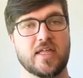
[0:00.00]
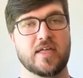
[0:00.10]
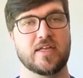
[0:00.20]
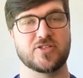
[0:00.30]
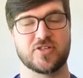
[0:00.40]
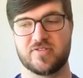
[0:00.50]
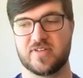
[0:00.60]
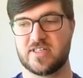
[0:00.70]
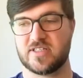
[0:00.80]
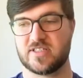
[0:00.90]
and
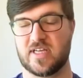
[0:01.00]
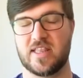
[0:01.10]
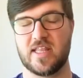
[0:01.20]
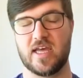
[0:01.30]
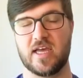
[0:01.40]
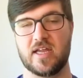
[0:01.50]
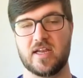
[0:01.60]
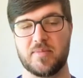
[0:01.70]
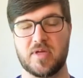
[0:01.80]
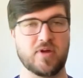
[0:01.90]
insurance agents. And
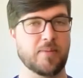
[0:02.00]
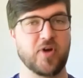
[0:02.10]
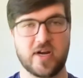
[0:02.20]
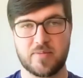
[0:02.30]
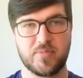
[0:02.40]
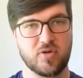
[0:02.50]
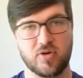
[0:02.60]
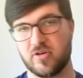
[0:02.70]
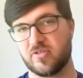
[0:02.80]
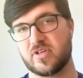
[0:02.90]
then he would upgrade
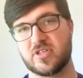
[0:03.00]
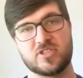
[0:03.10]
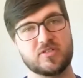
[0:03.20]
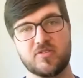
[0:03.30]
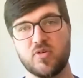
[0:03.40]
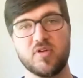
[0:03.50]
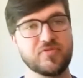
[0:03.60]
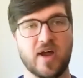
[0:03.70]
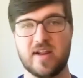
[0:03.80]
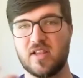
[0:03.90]
computers and he's
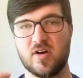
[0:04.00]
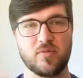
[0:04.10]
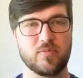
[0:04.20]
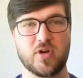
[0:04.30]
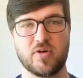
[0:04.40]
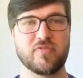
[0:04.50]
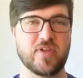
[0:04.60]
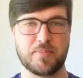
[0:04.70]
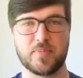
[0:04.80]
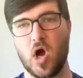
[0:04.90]
always finding little, he'd
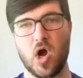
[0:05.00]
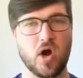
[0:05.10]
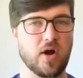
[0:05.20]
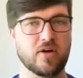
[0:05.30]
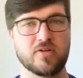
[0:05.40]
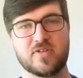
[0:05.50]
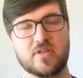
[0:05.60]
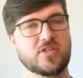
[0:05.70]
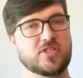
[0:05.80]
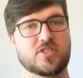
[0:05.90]
flip cars.
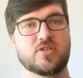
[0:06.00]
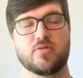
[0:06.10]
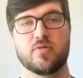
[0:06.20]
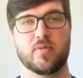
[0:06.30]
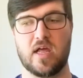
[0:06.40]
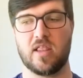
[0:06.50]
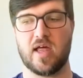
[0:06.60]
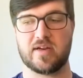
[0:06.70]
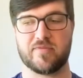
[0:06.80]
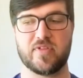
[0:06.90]
He'd just do a
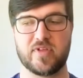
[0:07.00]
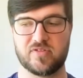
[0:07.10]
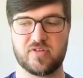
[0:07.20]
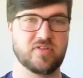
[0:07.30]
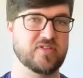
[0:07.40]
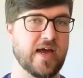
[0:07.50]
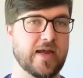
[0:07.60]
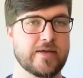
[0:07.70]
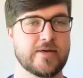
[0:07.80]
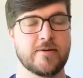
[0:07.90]
lot of different things on the
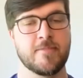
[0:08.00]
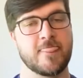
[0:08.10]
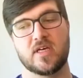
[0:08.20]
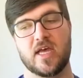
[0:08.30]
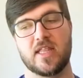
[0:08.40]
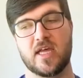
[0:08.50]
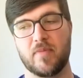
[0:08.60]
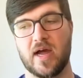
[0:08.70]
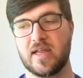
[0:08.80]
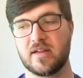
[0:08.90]
side. And
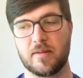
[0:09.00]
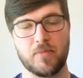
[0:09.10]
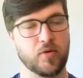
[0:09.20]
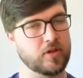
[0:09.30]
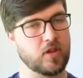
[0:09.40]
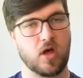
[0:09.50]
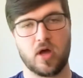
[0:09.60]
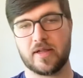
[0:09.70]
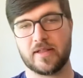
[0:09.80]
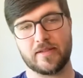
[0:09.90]
then I ended up mowing a
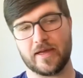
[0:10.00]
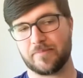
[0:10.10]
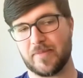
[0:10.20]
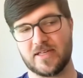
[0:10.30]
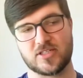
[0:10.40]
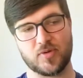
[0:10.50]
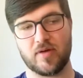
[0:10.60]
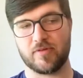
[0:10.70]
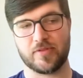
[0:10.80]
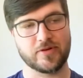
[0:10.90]
lawn at like age
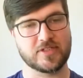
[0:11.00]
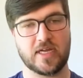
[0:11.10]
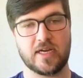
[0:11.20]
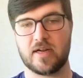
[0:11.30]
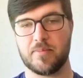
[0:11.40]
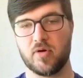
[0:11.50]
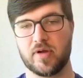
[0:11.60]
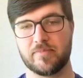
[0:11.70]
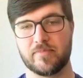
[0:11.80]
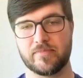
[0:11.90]
12 or 13, and I
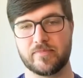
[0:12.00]
mowed it.